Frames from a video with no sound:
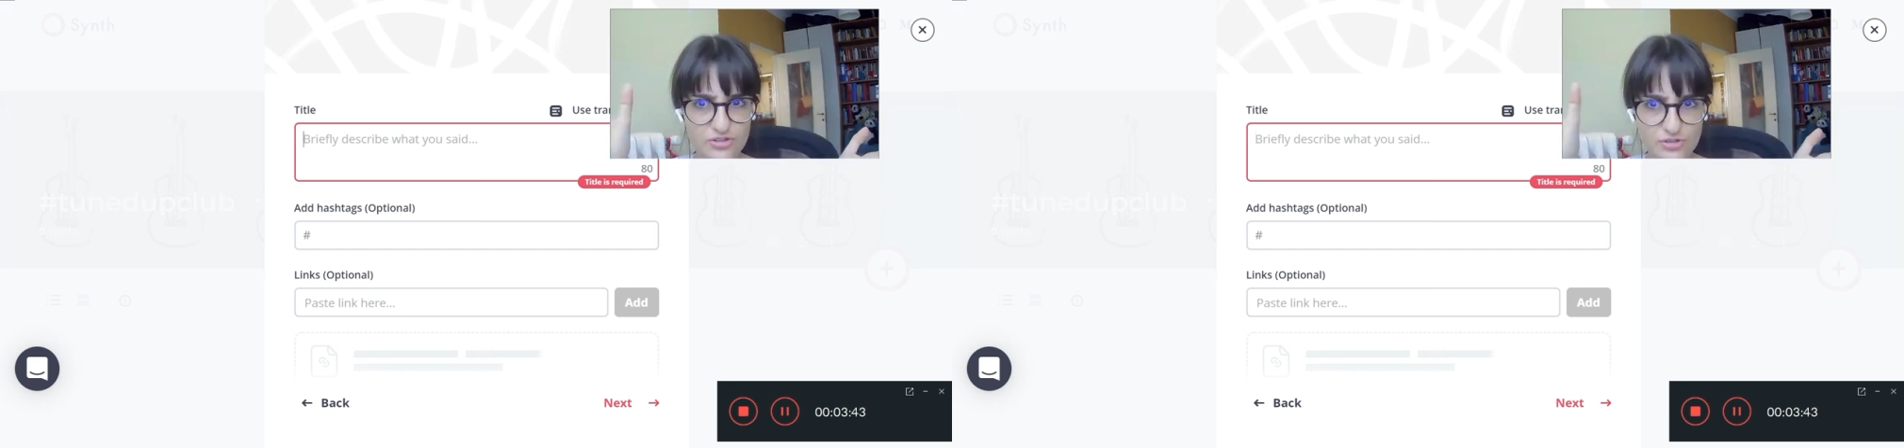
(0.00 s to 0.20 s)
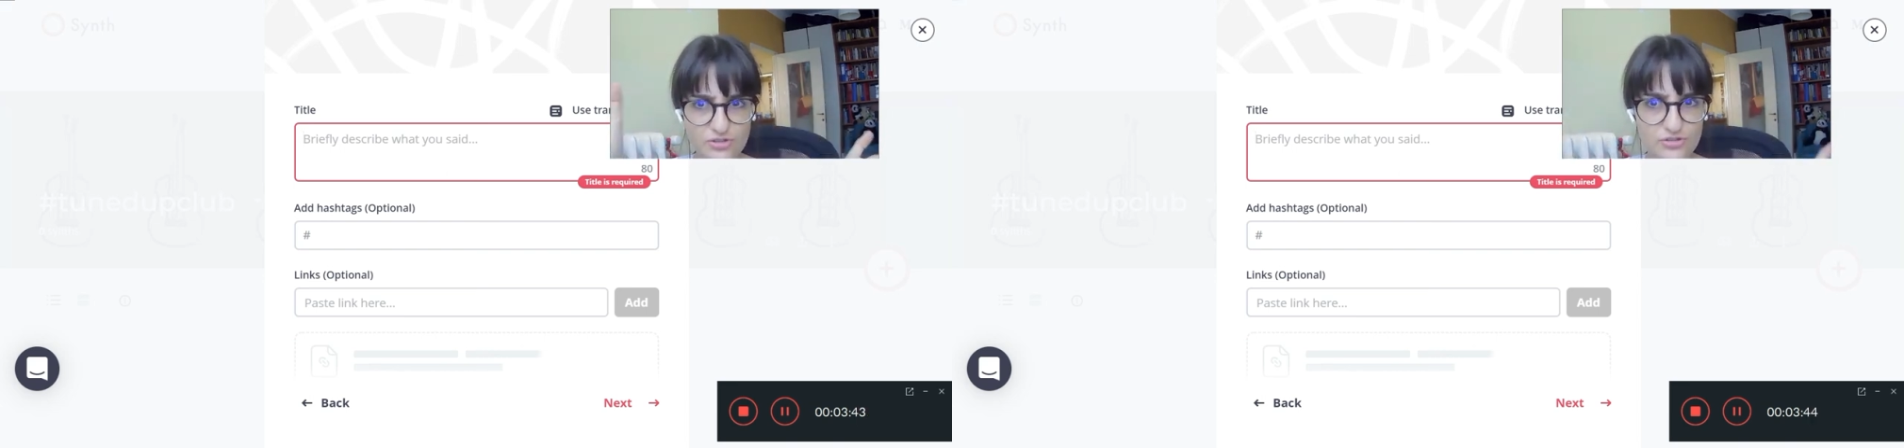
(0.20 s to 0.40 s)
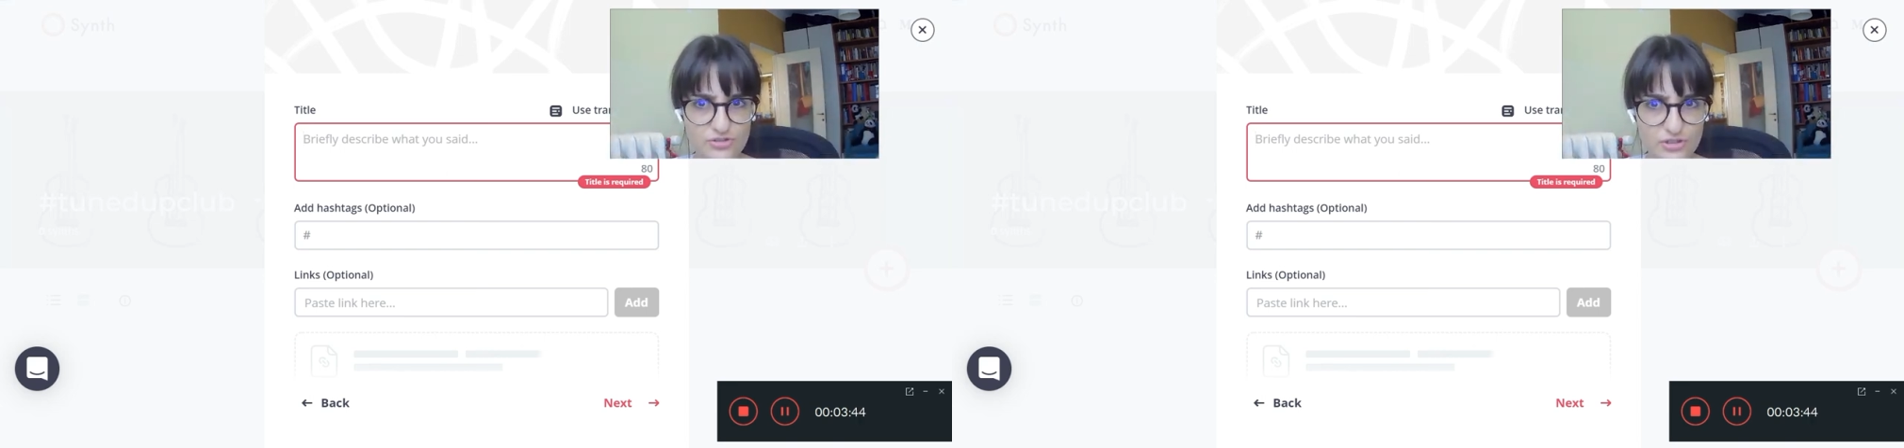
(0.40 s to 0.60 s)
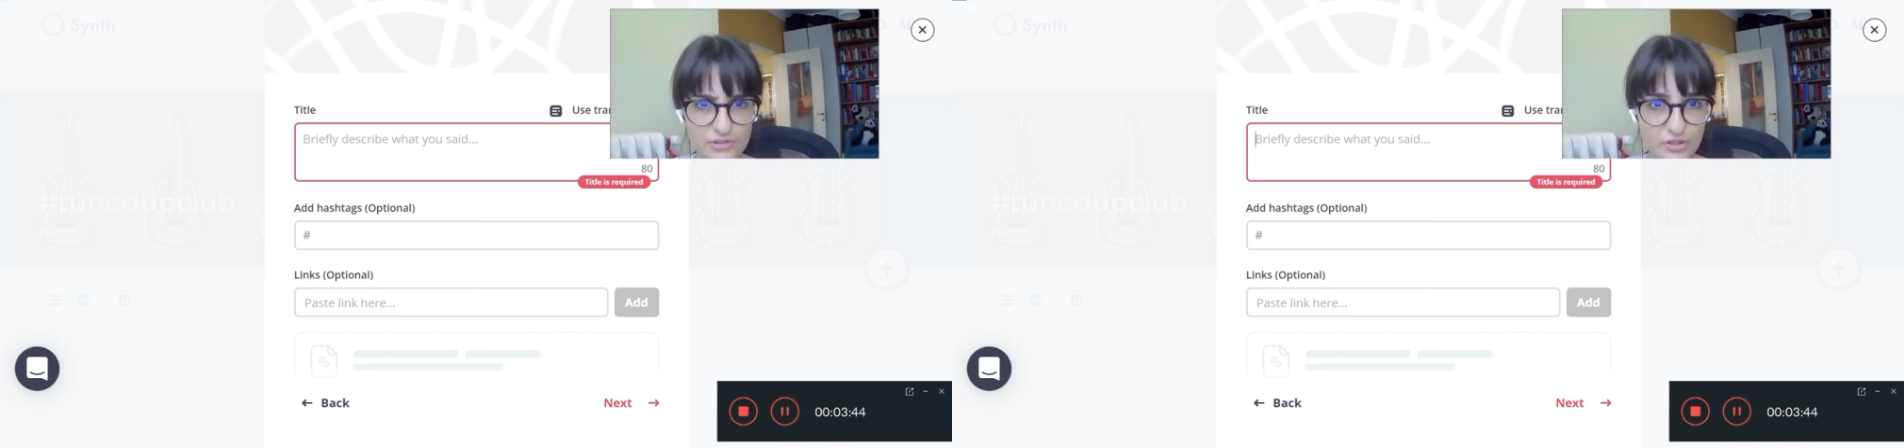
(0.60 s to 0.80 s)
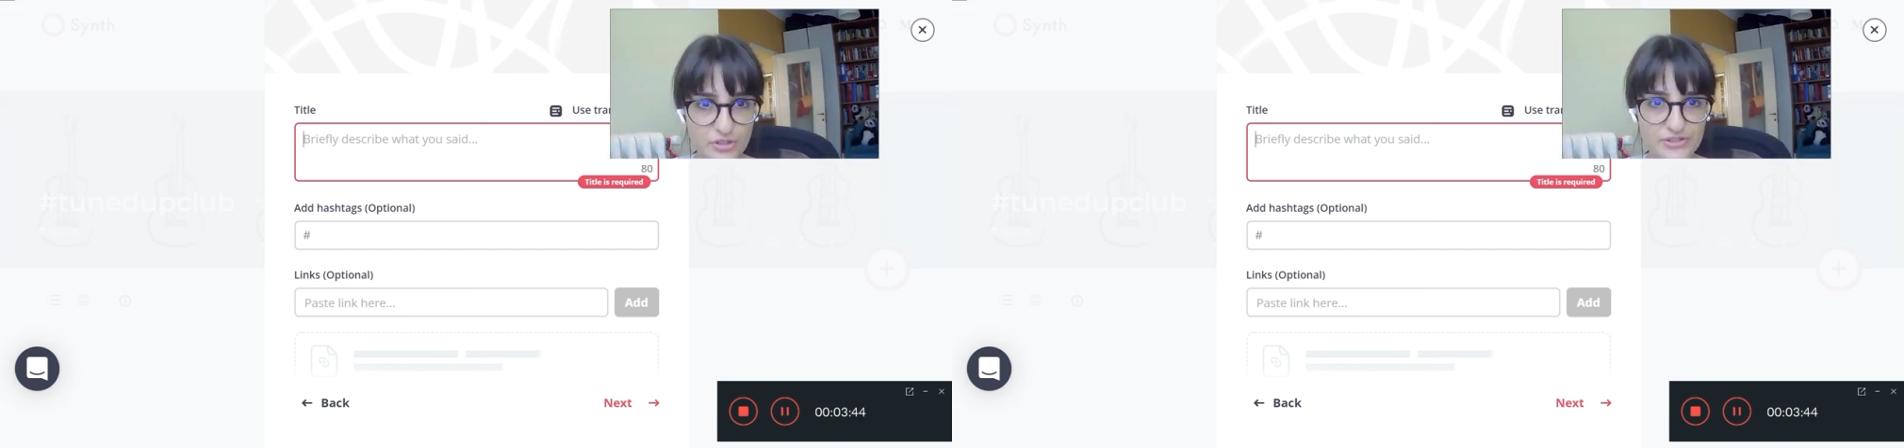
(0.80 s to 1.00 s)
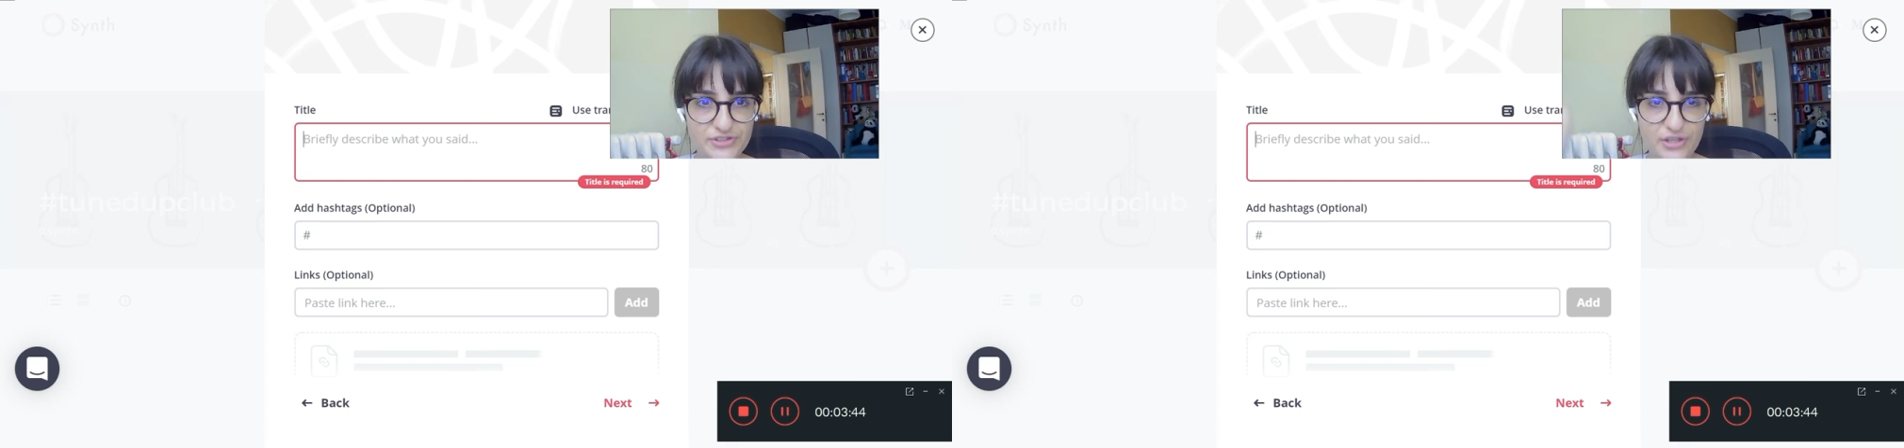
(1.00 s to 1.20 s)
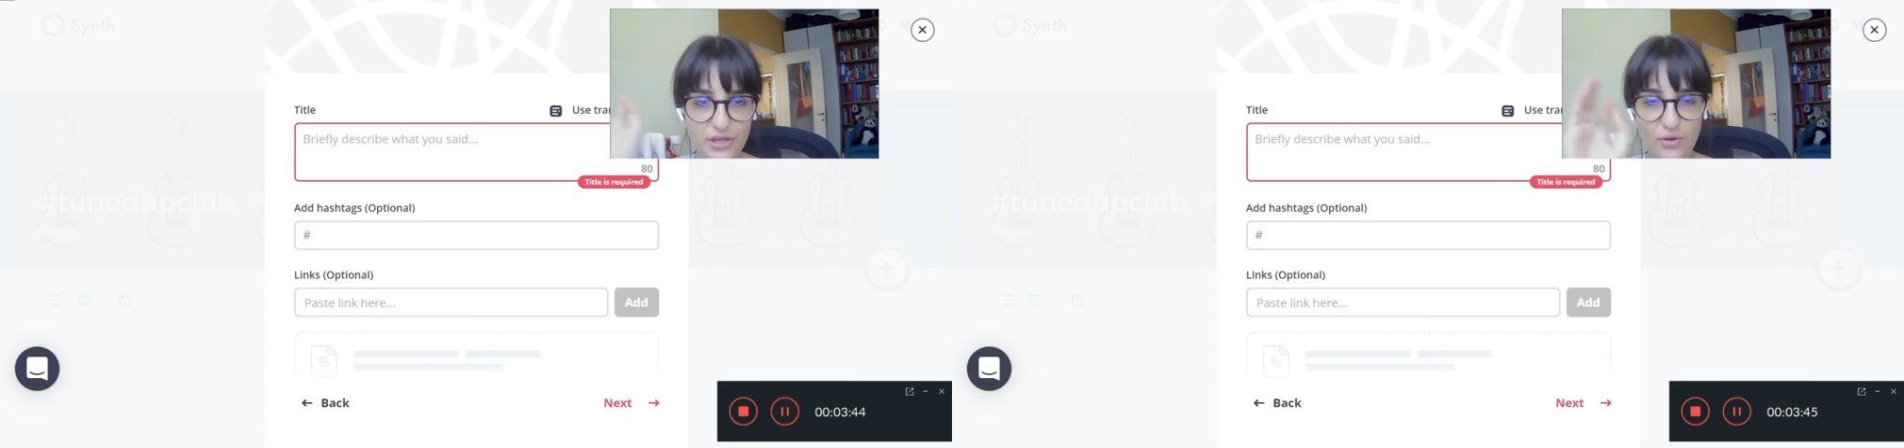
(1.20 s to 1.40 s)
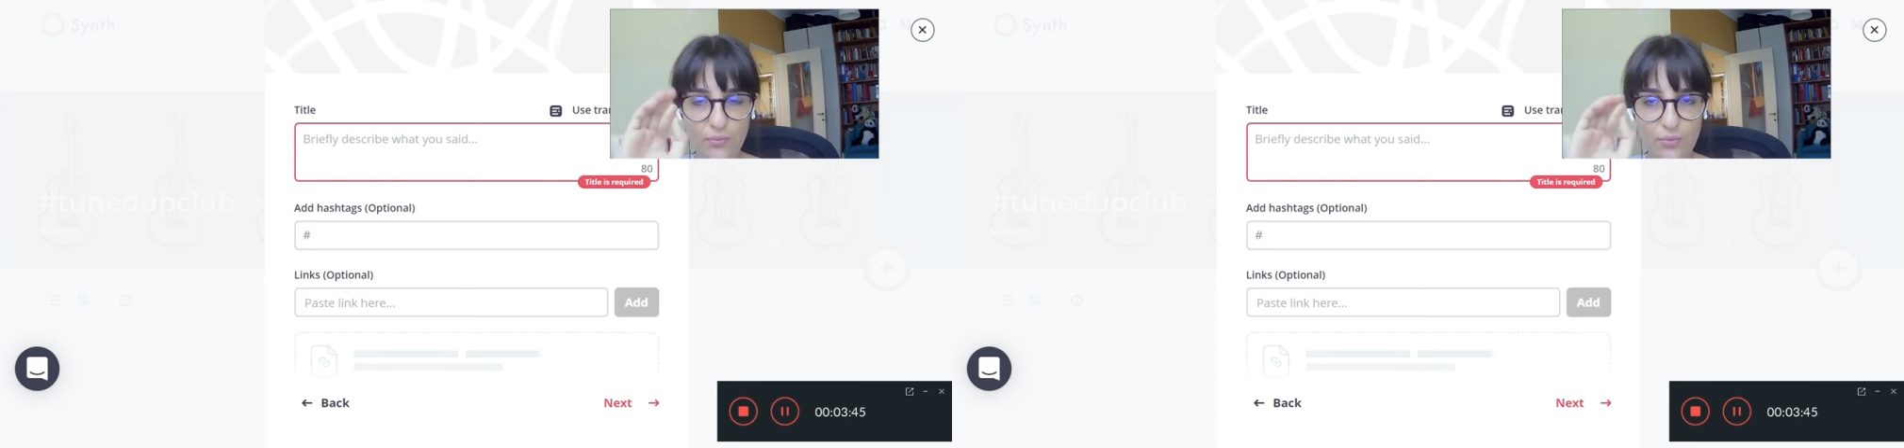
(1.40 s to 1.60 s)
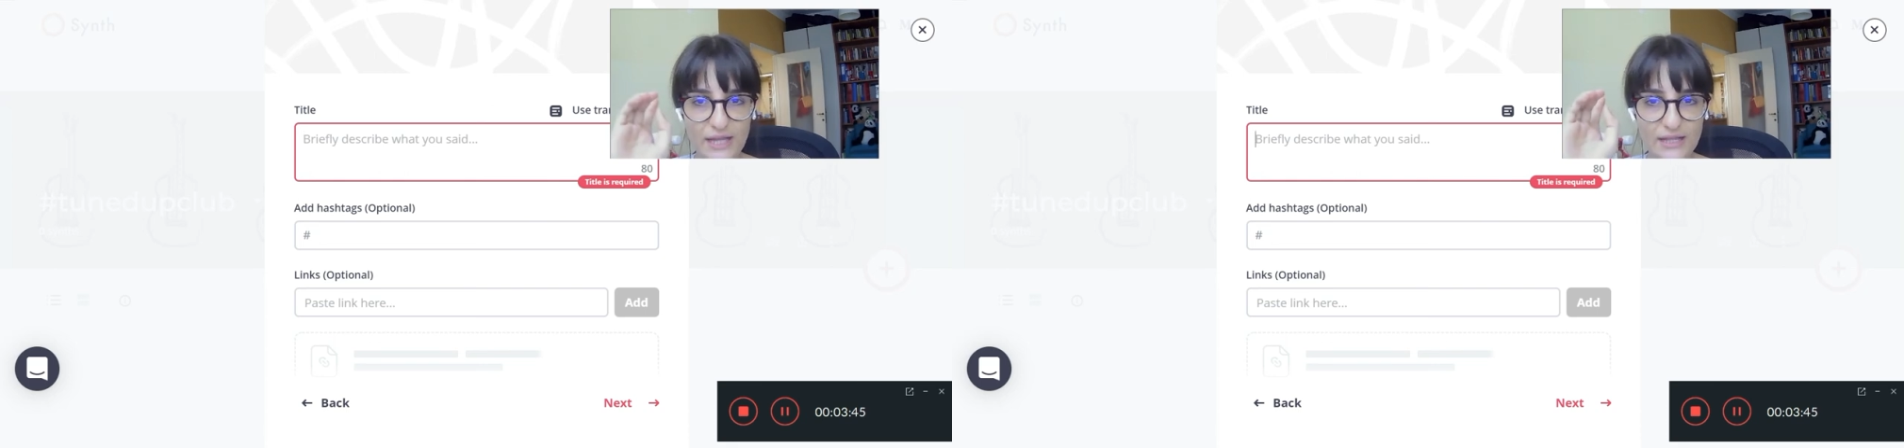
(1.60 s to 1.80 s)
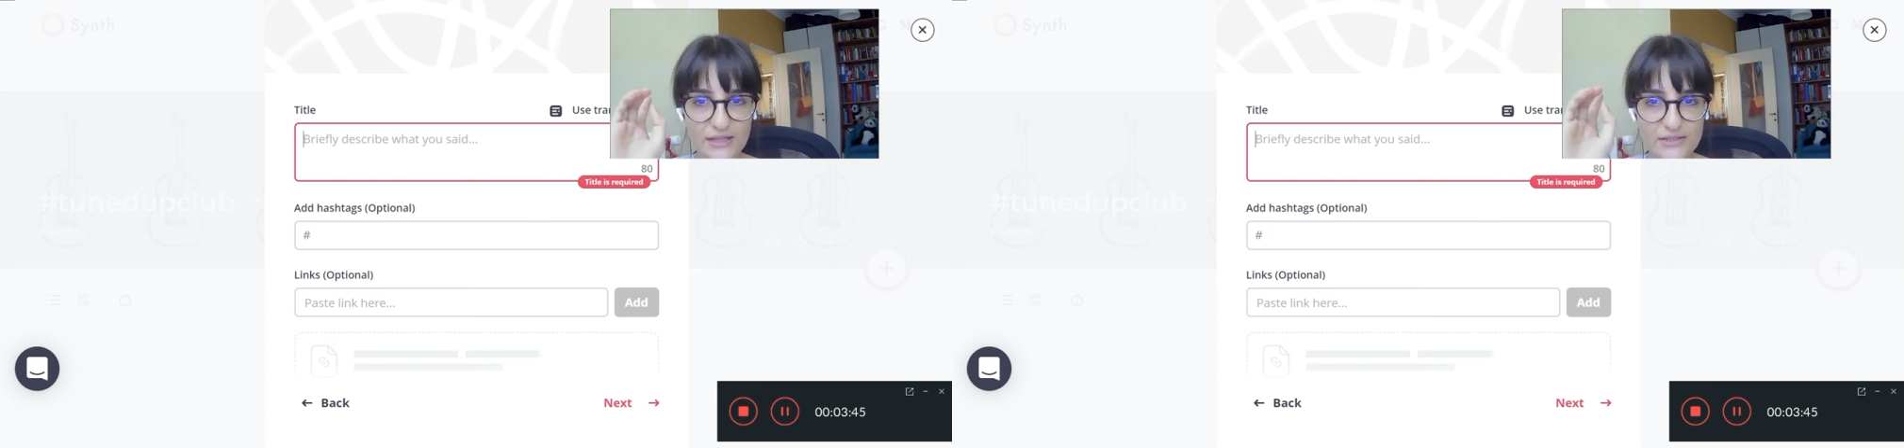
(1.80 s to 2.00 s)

using their voice. Well,